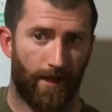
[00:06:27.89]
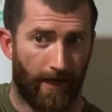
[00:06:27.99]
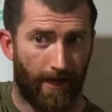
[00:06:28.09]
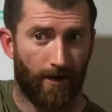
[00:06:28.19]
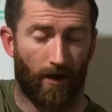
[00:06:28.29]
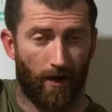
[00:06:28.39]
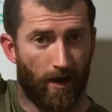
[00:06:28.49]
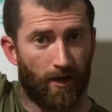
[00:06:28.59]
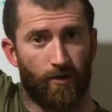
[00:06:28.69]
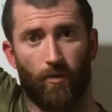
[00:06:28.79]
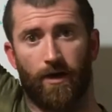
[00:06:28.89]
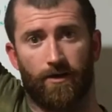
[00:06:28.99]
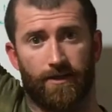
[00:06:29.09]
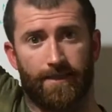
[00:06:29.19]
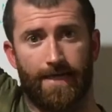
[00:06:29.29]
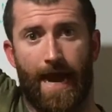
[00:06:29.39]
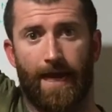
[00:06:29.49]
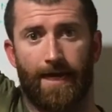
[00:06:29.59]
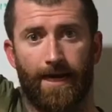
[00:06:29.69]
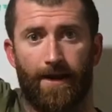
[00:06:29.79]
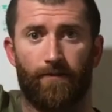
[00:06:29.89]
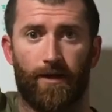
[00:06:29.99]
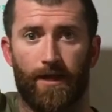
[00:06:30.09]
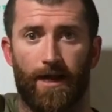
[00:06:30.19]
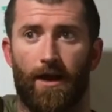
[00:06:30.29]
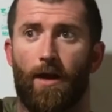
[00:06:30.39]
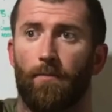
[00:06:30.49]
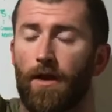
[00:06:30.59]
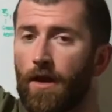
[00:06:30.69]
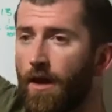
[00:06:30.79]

here to where you're stacking everything up.